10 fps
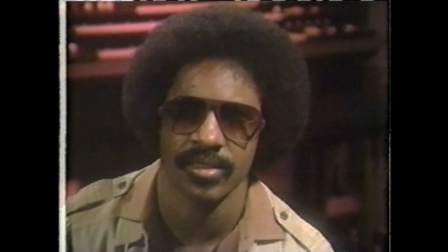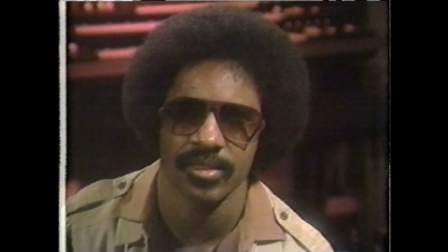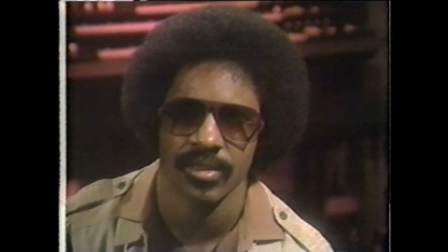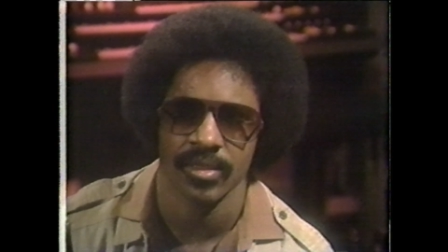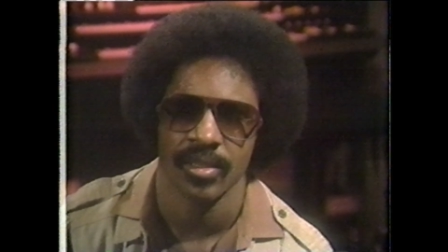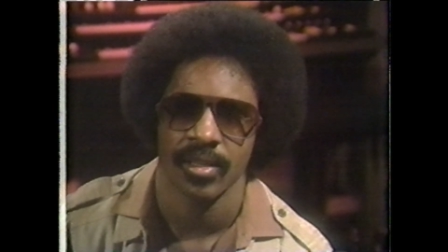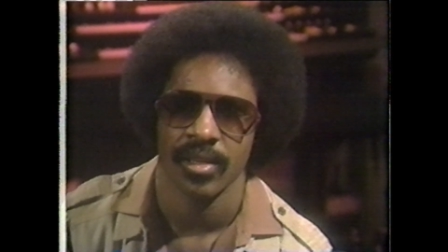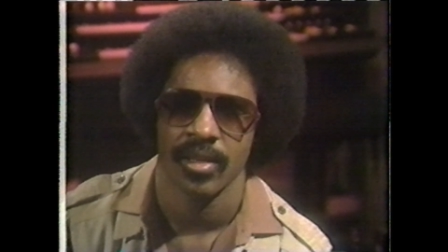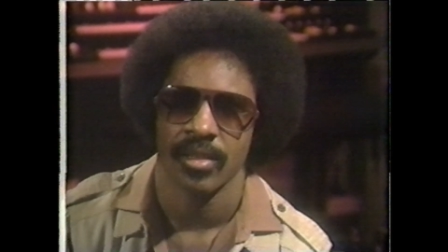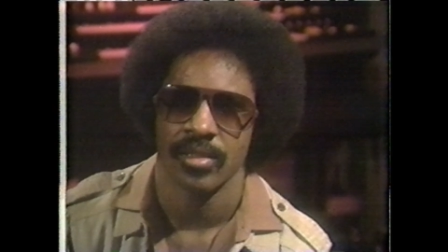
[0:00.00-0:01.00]

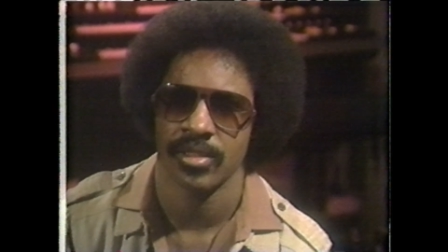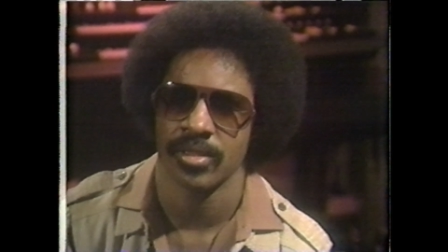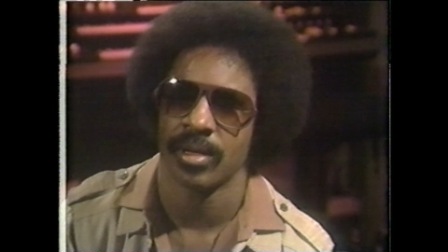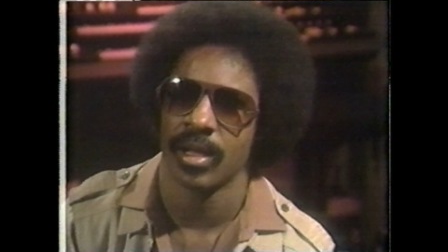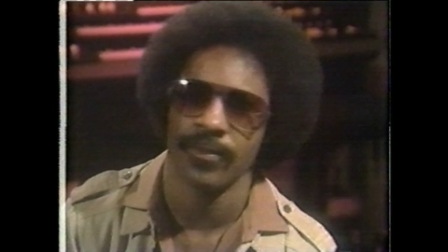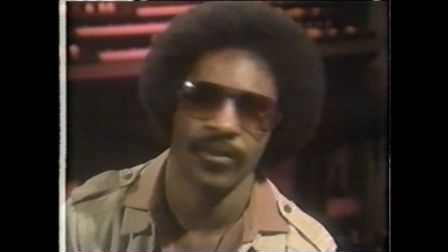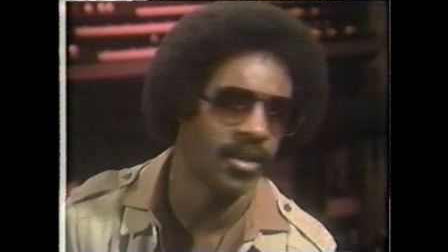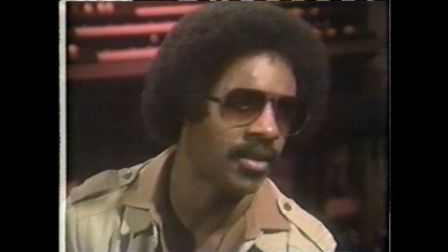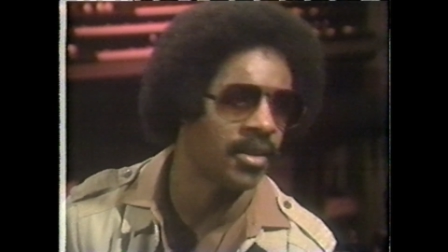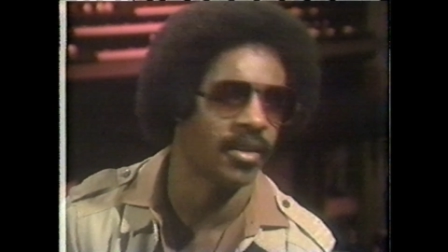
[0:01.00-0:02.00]
Yeah. So I
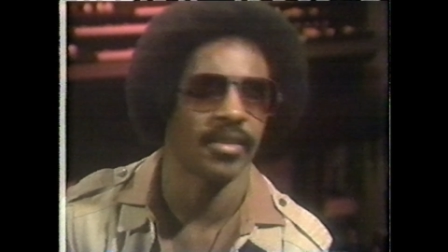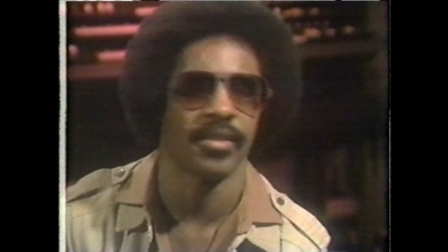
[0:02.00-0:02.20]
figure that